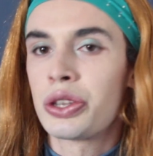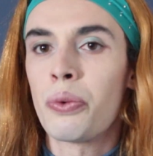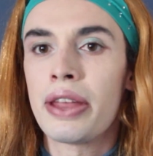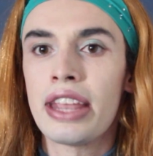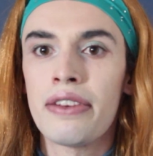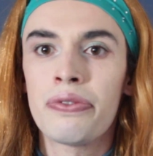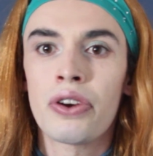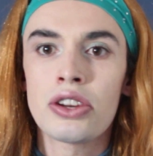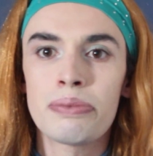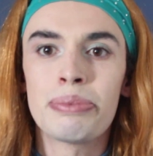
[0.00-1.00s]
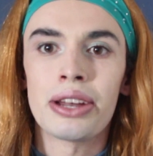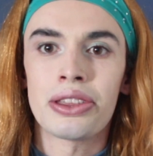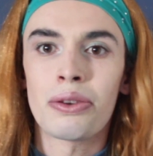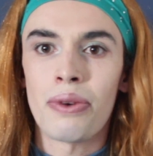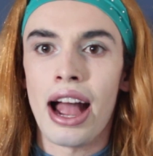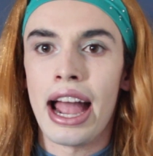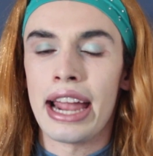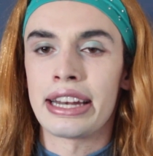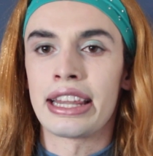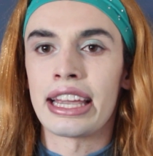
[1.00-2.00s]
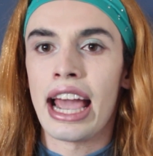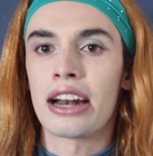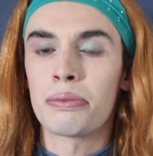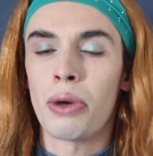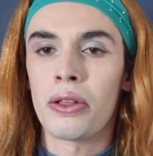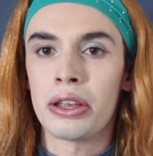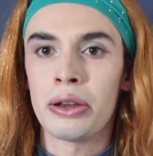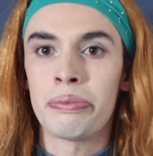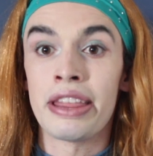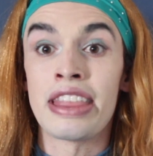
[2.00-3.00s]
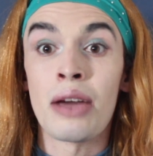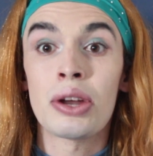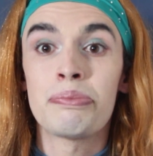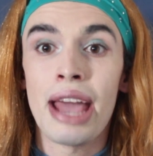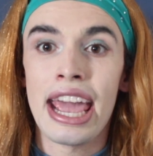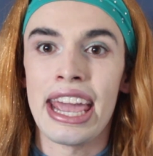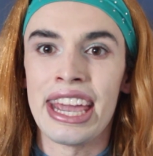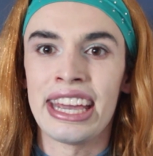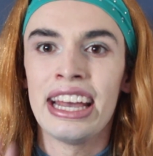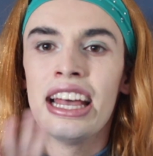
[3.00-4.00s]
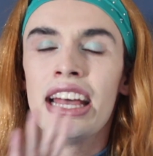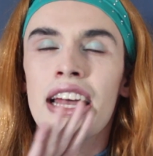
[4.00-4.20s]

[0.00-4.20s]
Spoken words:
So when they first built the ride, the Cannonball Loop, they would pay